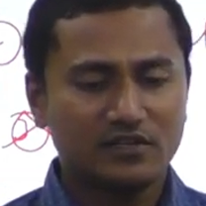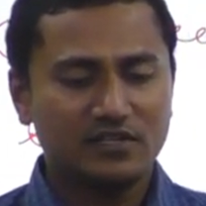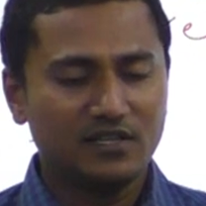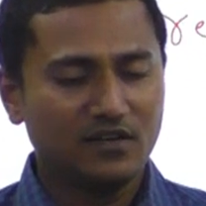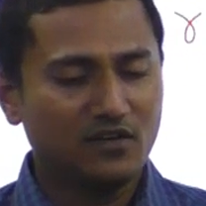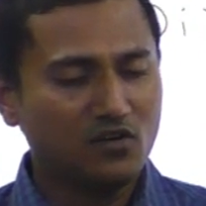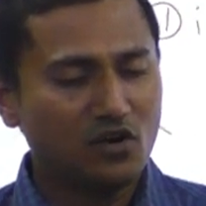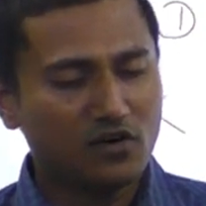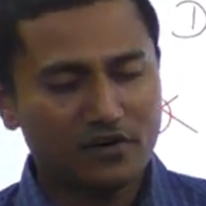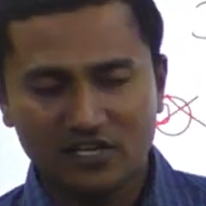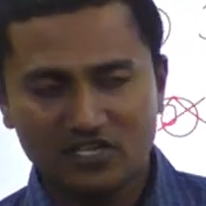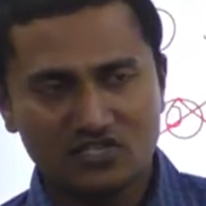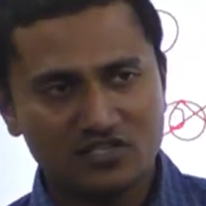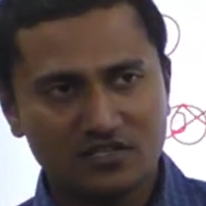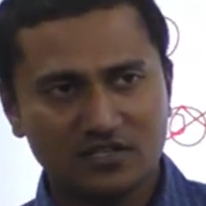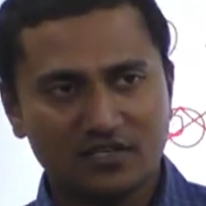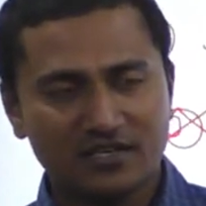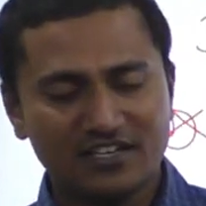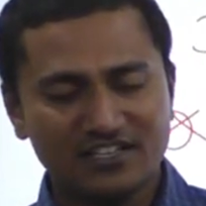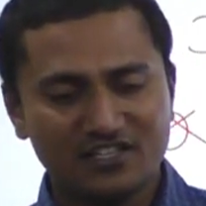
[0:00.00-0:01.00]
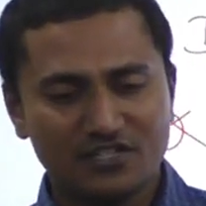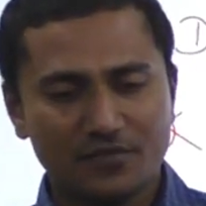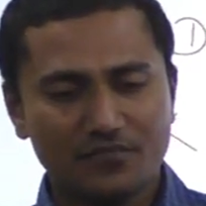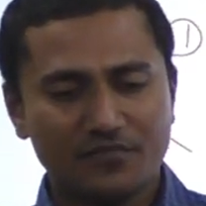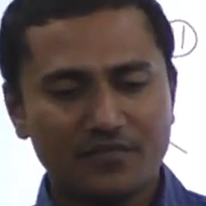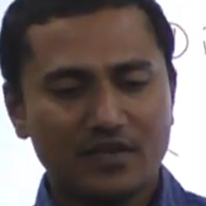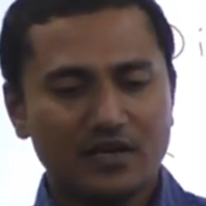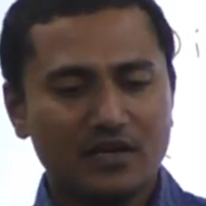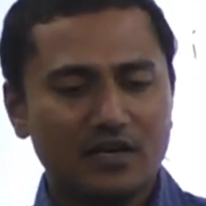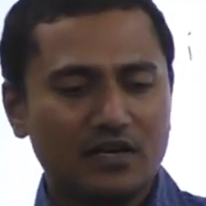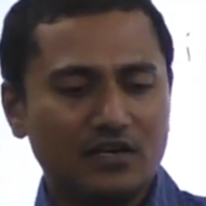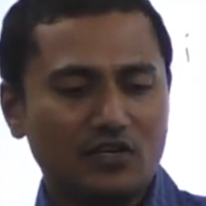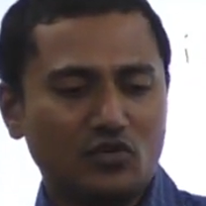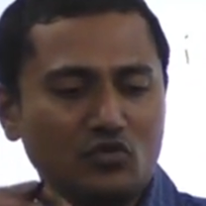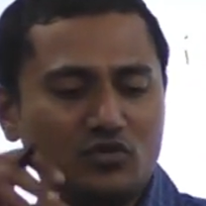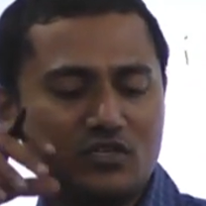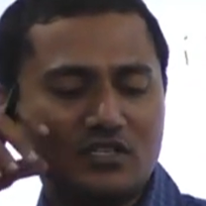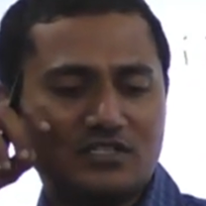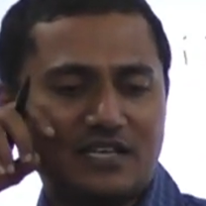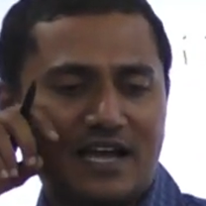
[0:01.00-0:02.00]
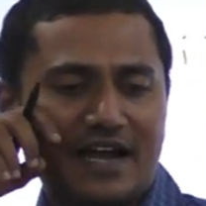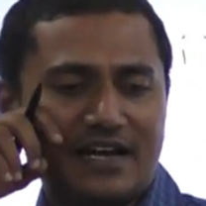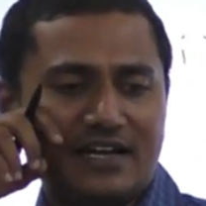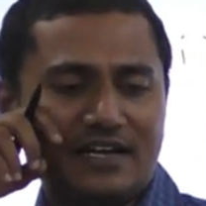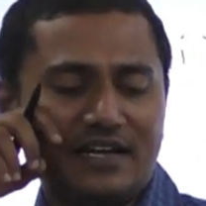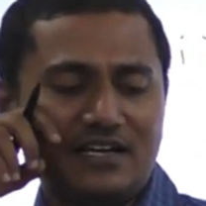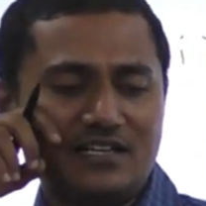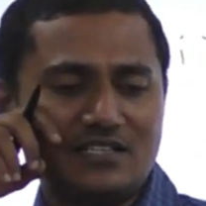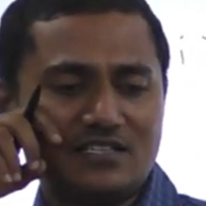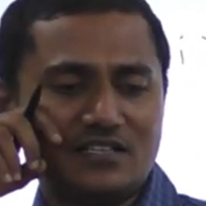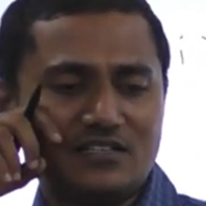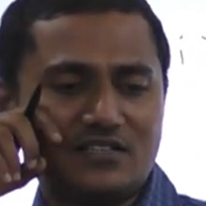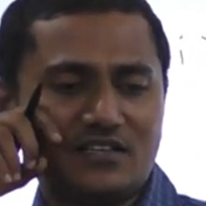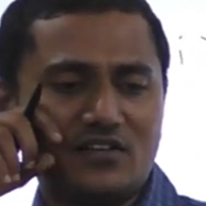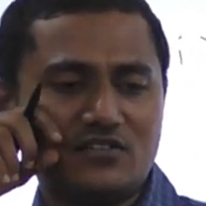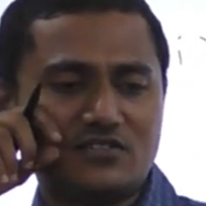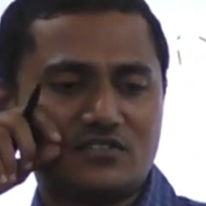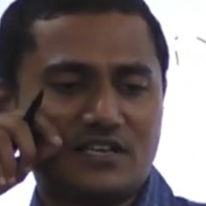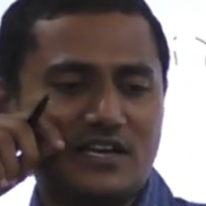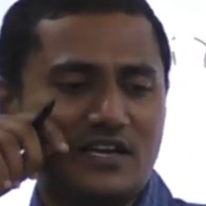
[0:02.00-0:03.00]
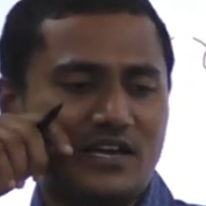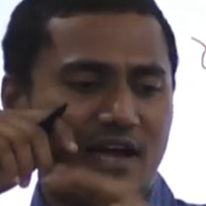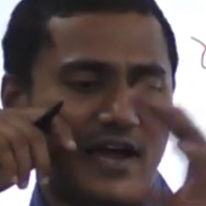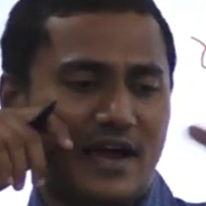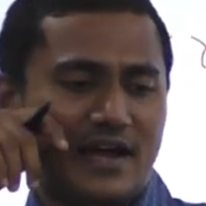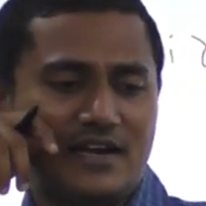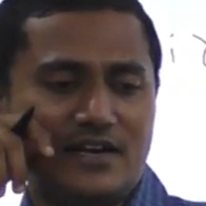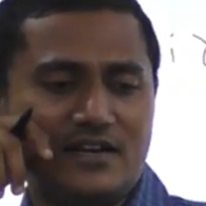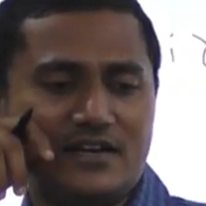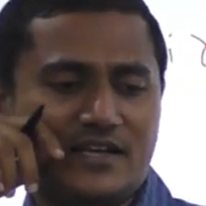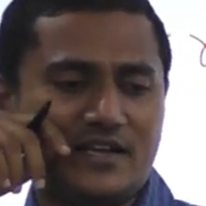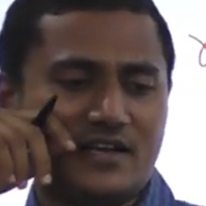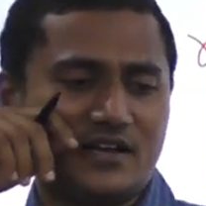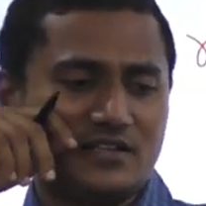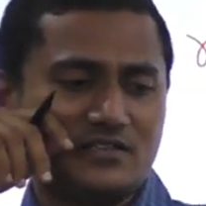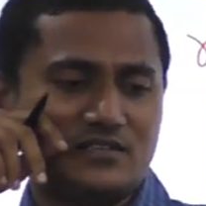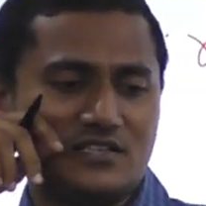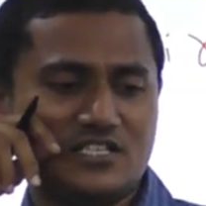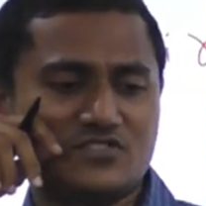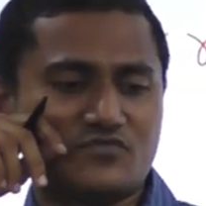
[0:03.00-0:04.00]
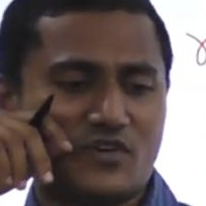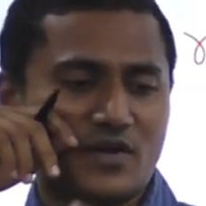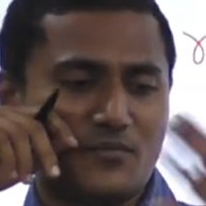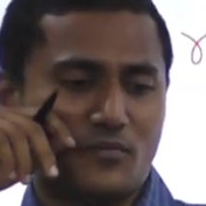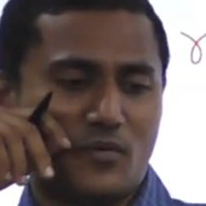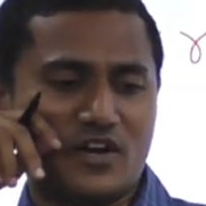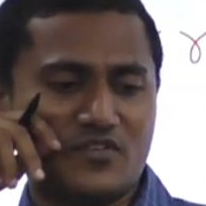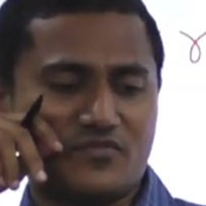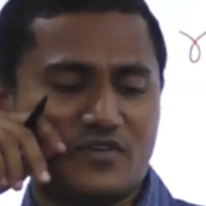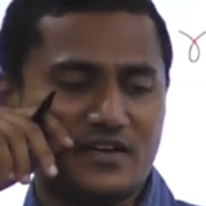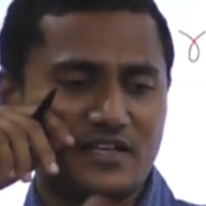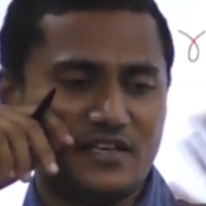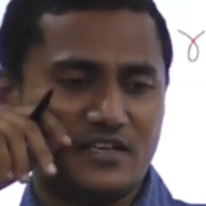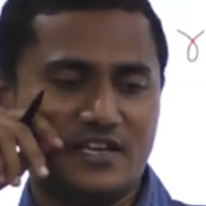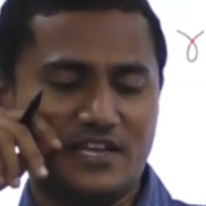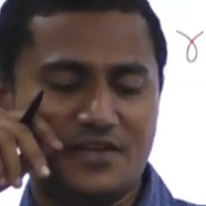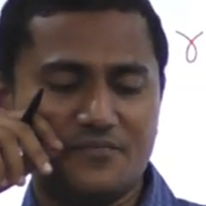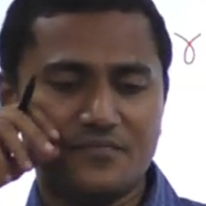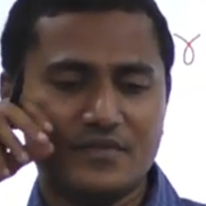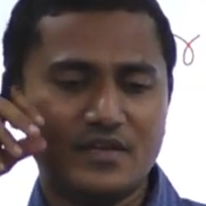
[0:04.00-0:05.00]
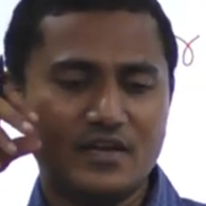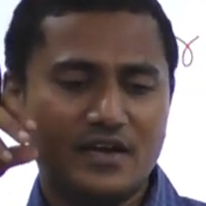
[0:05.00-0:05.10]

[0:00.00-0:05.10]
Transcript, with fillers: They will not touch the earth. Using satellites, they will say entire earth is 5.5 degree.